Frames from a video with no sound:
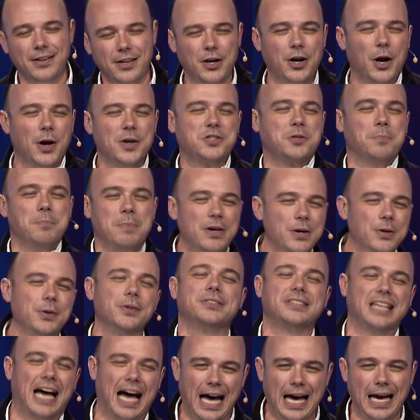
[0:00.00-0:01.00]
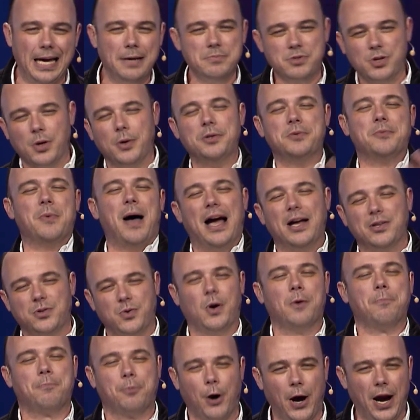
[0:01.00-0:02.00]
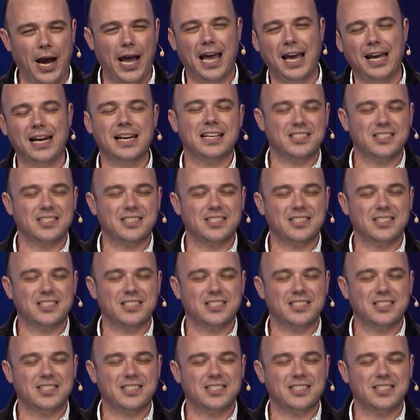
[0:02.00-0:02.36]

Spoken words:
And, you know, it's meal time, so we might as well pray.